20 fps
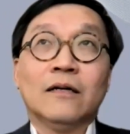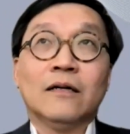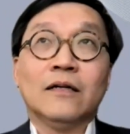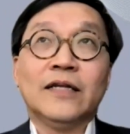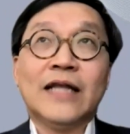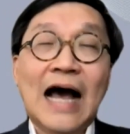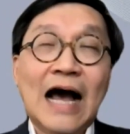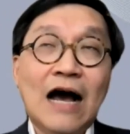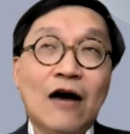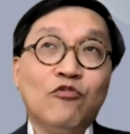
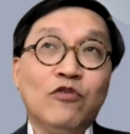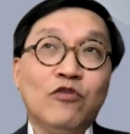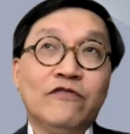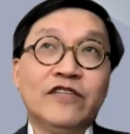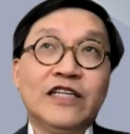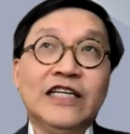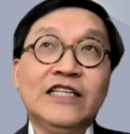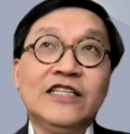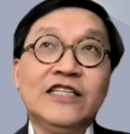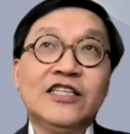now with
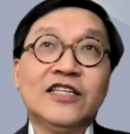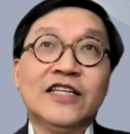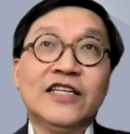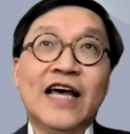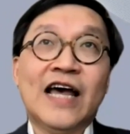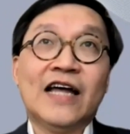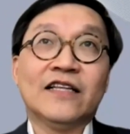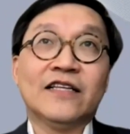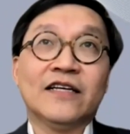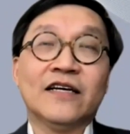the
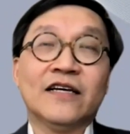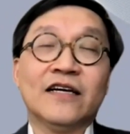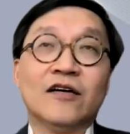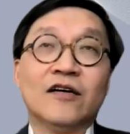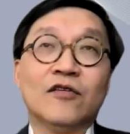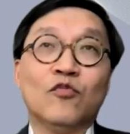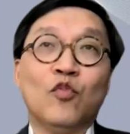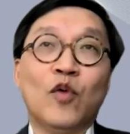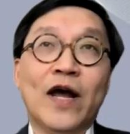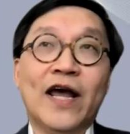internet,
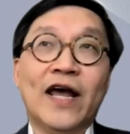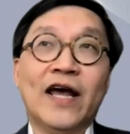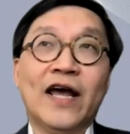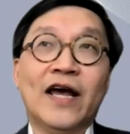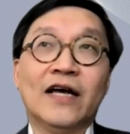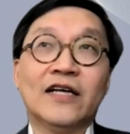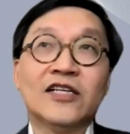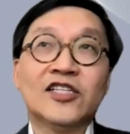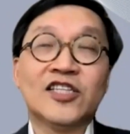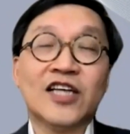
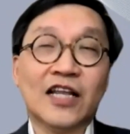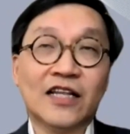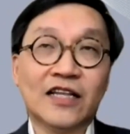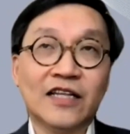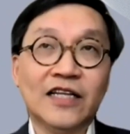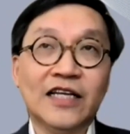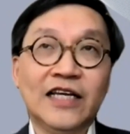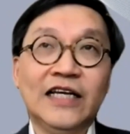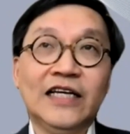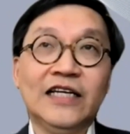where
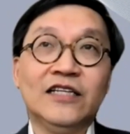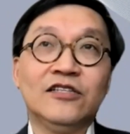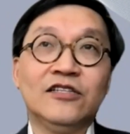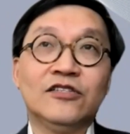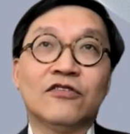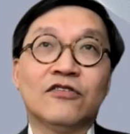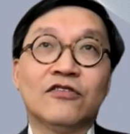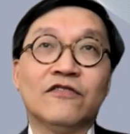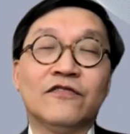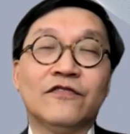suddenly
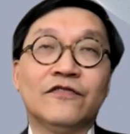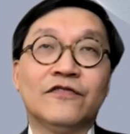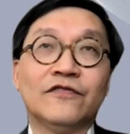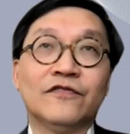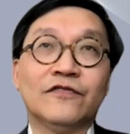sort of